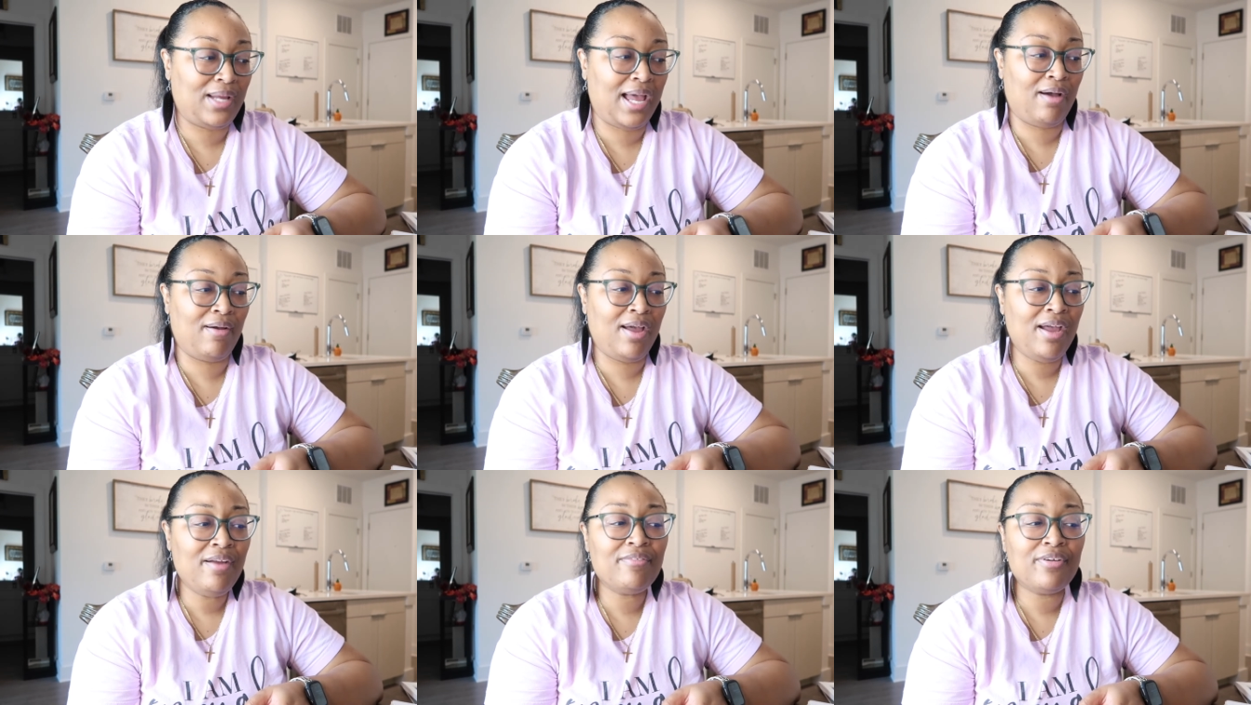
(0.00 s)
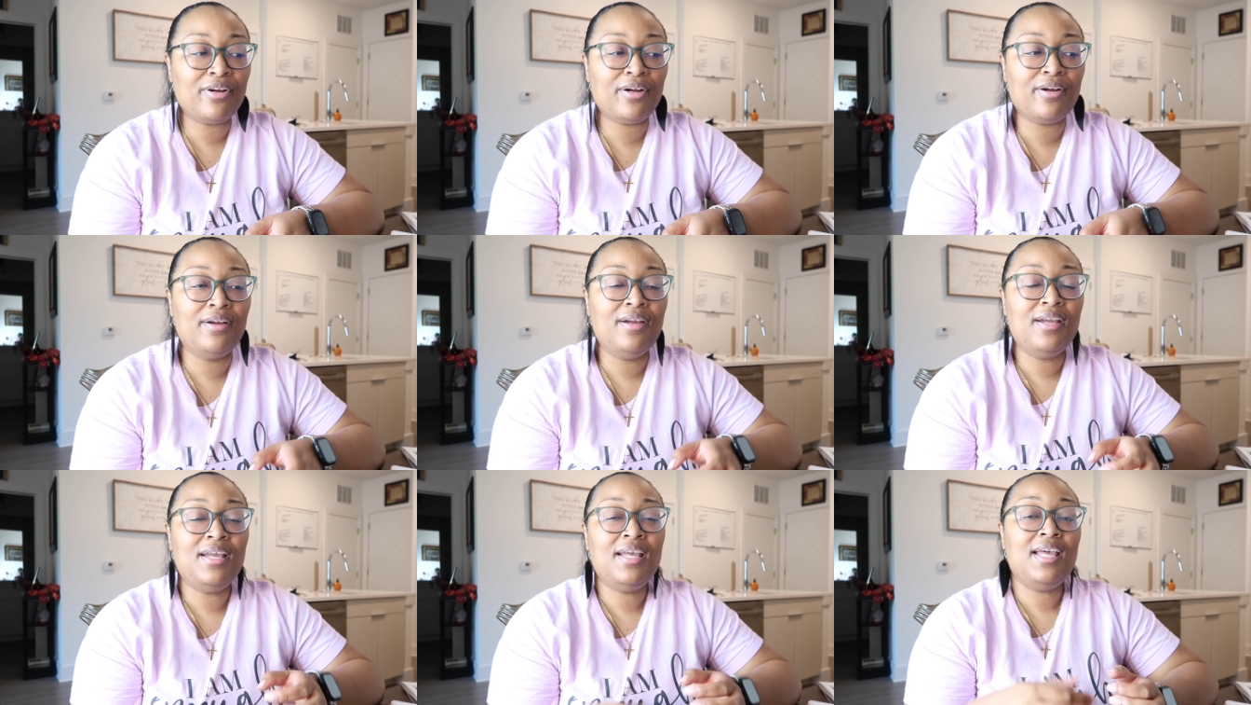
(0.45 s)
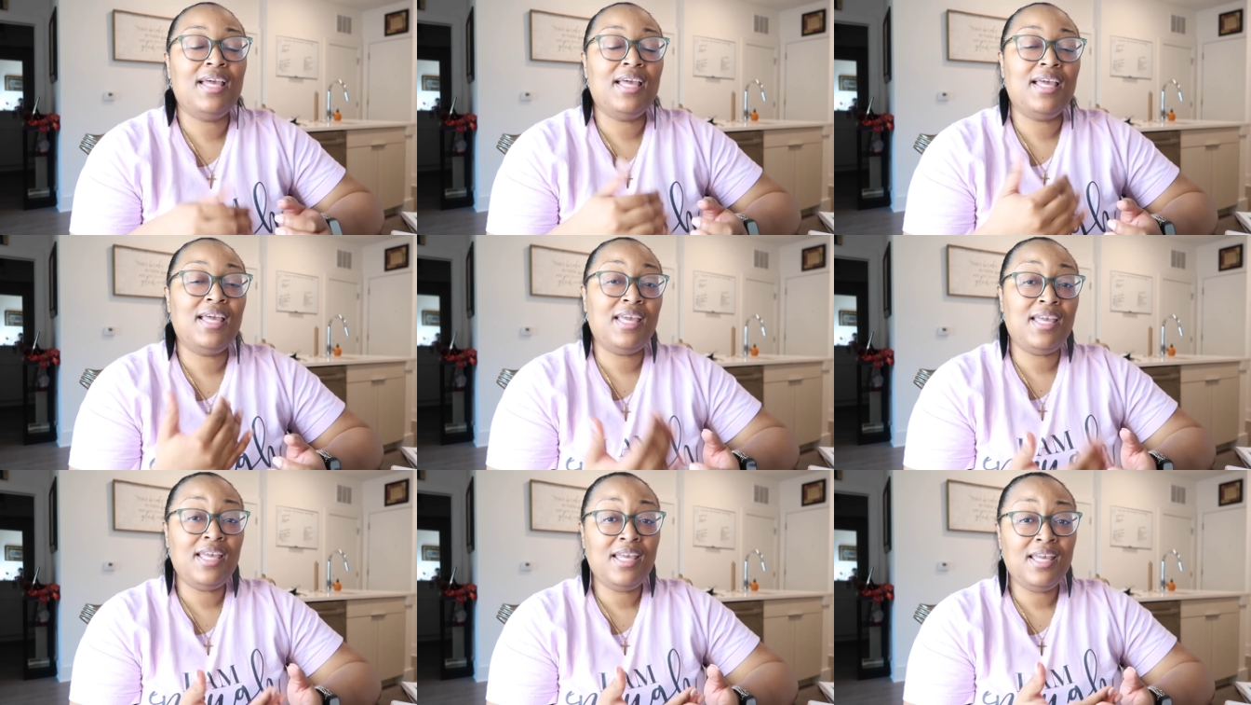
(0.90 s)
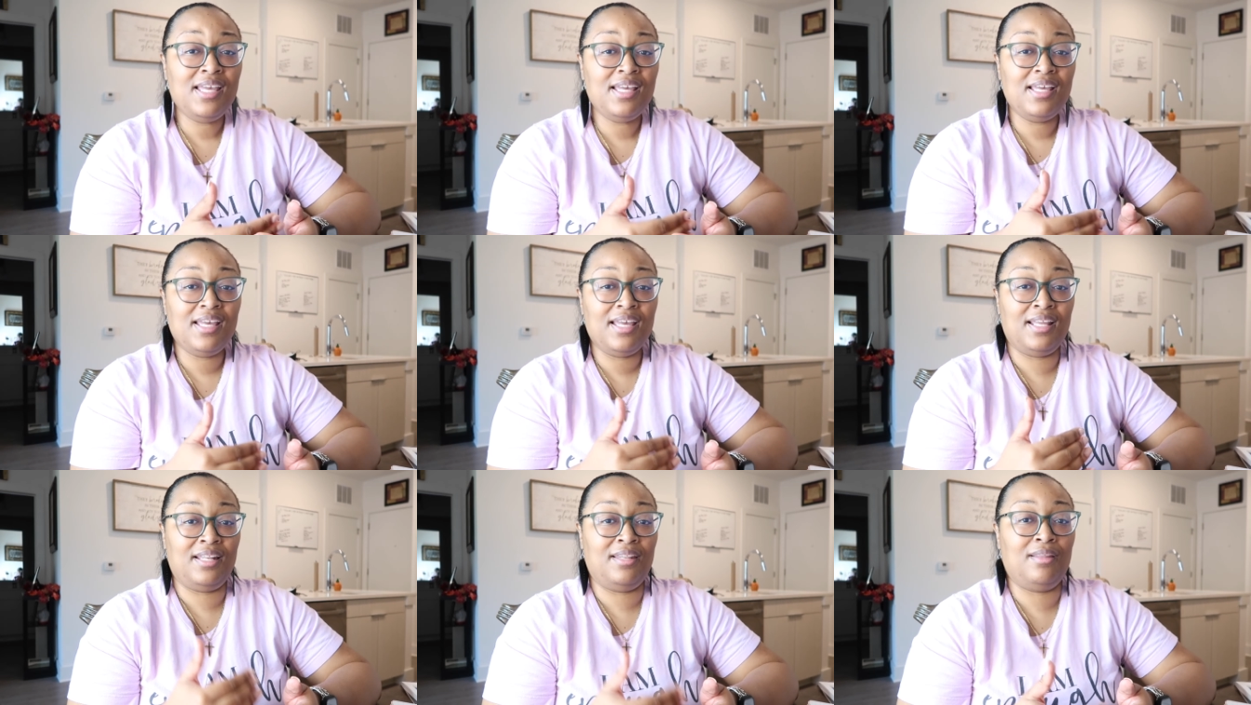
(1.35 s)
However,
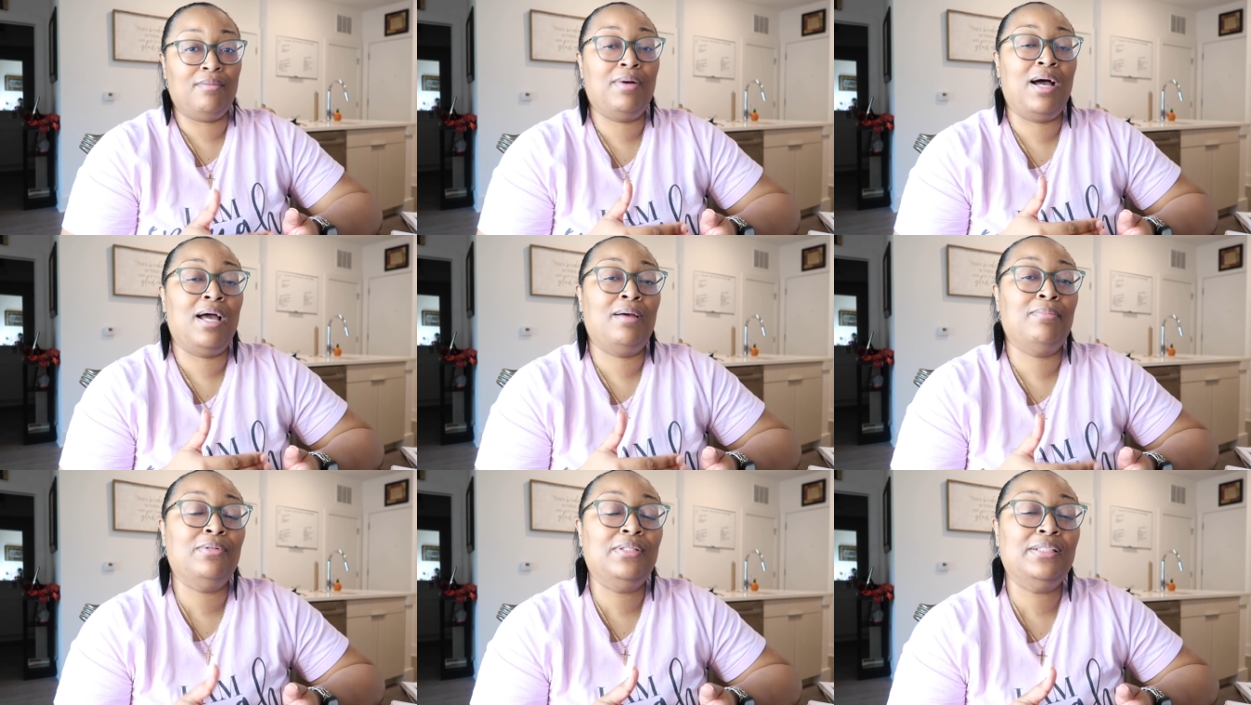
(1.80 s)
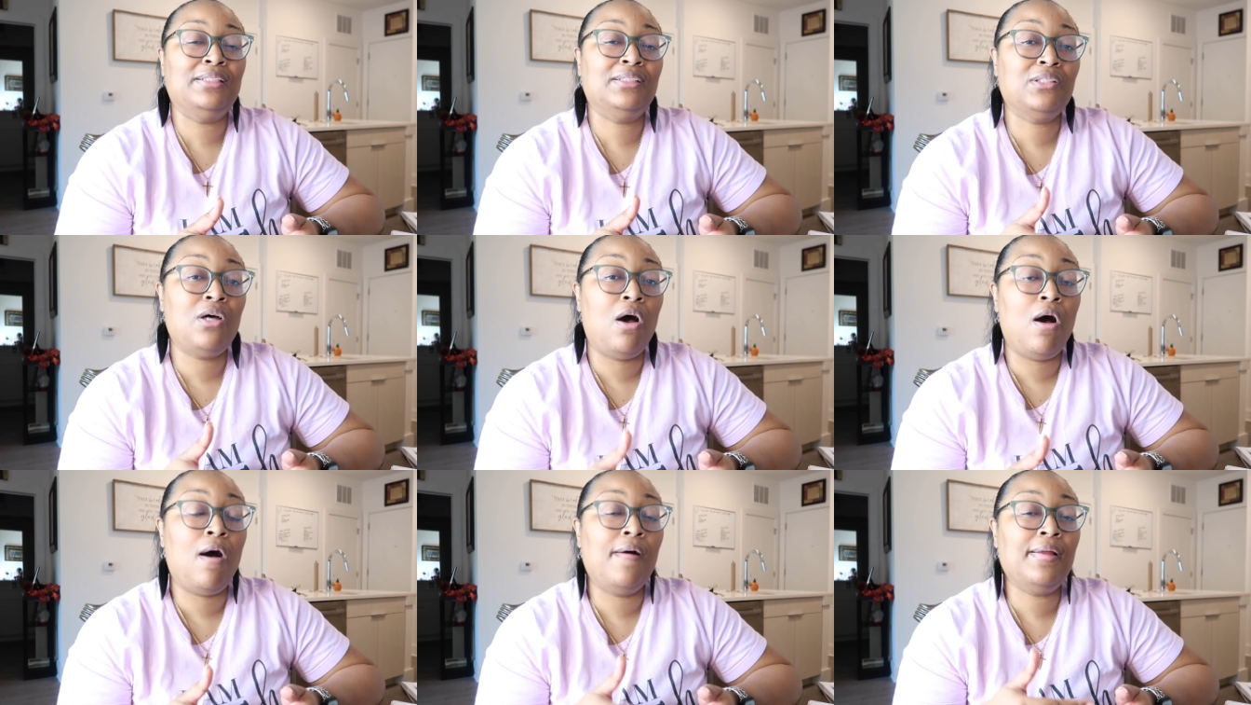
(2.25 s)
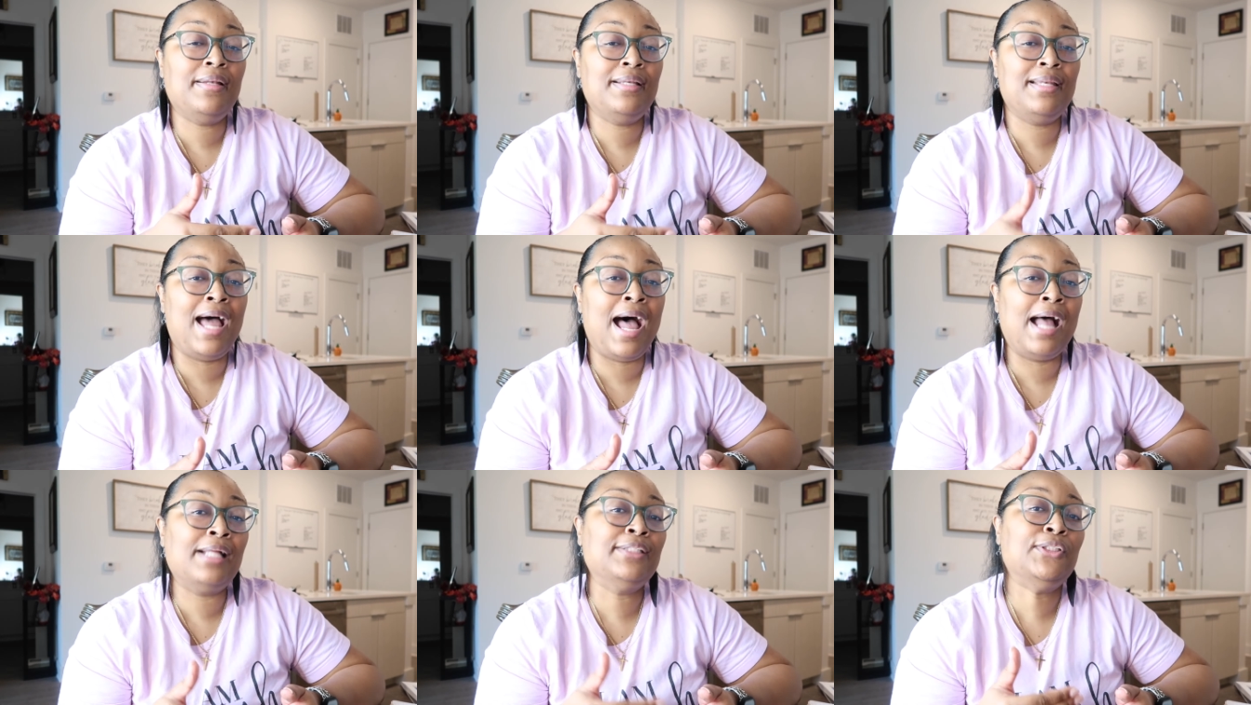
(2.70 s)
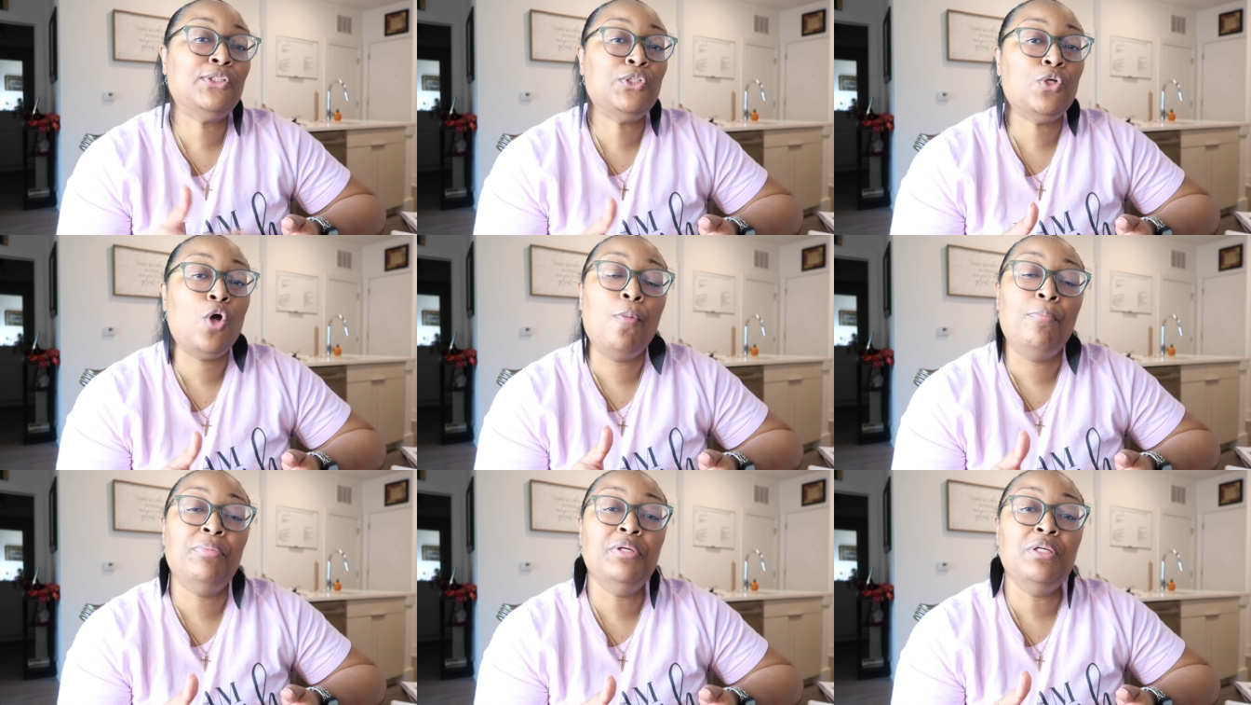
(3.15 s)
he in the Bible is taught not
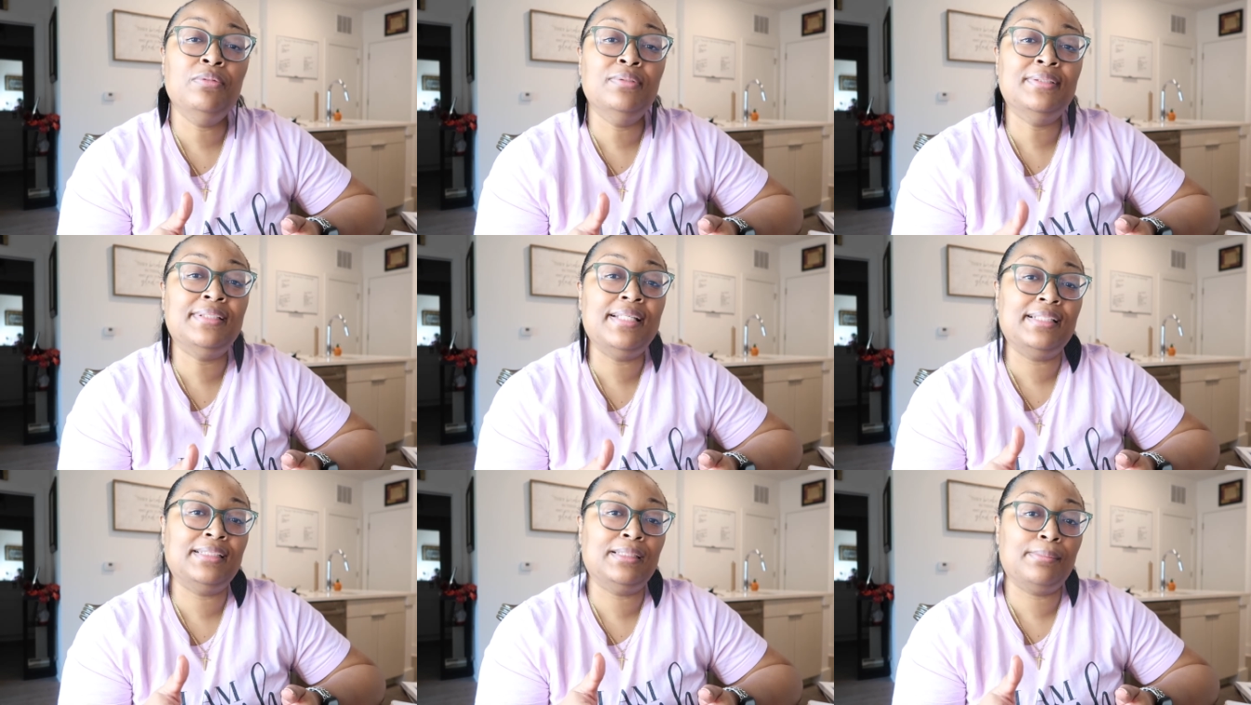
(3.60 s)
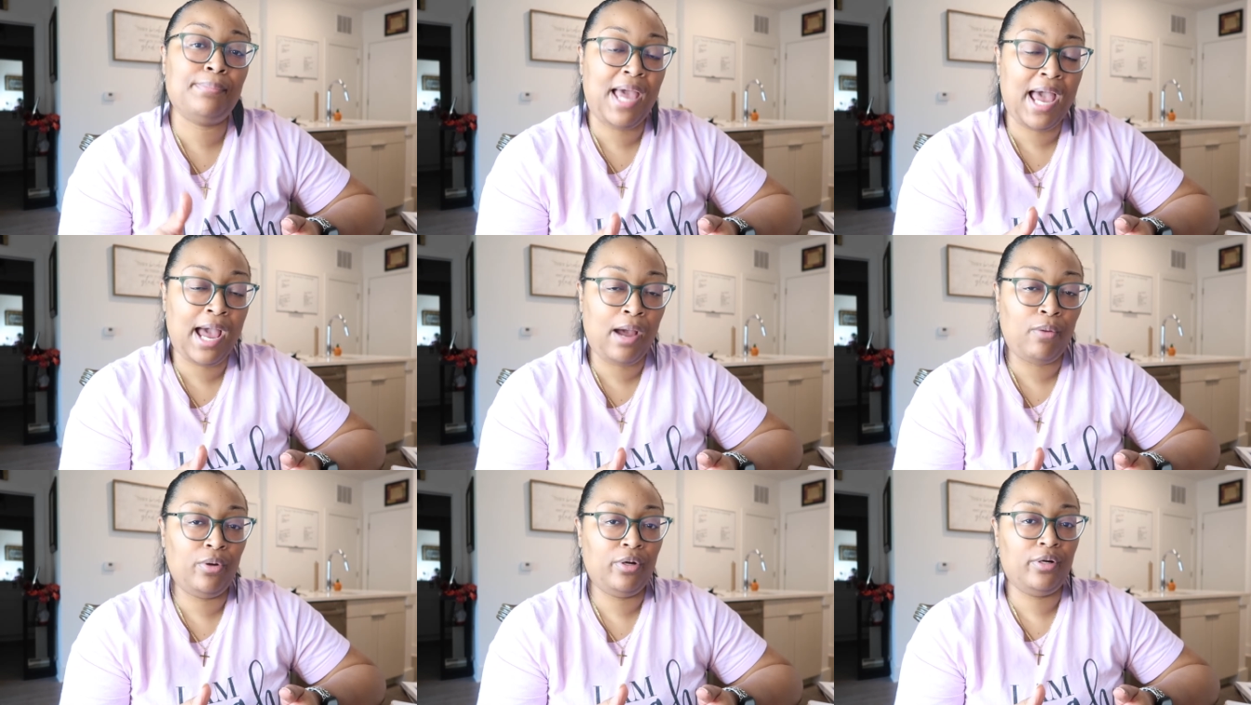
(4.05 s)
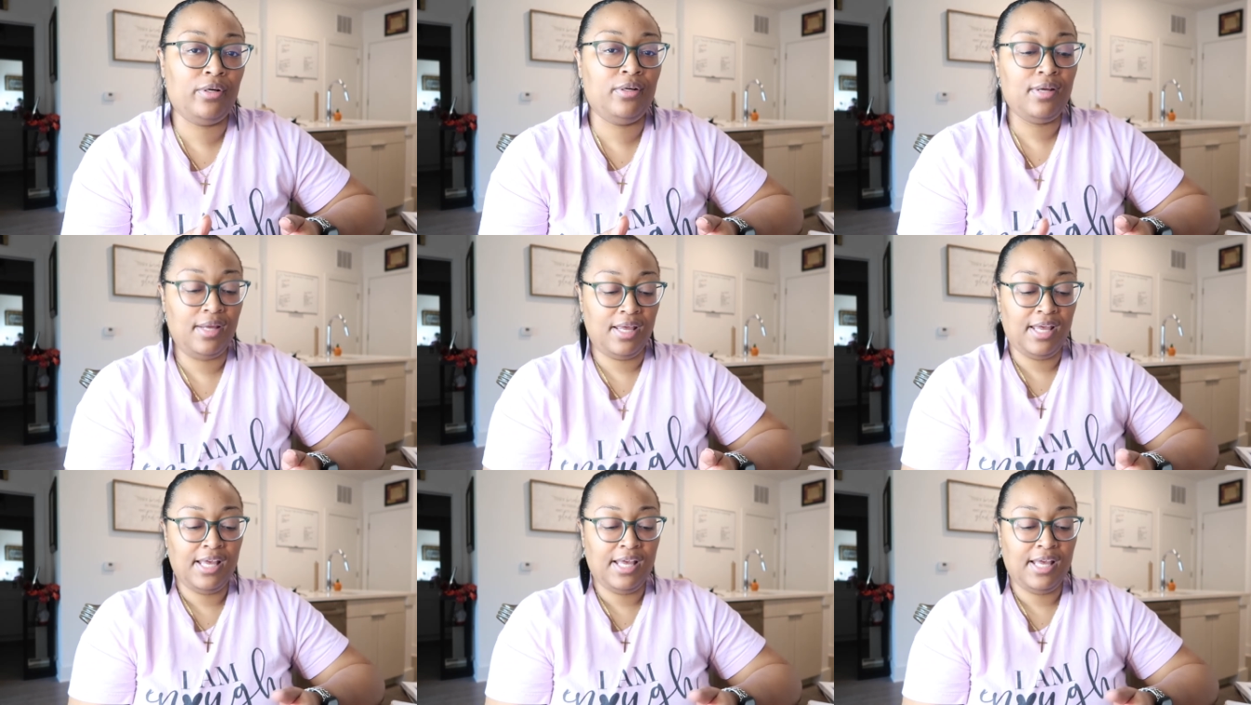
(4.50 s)
to abuse his power.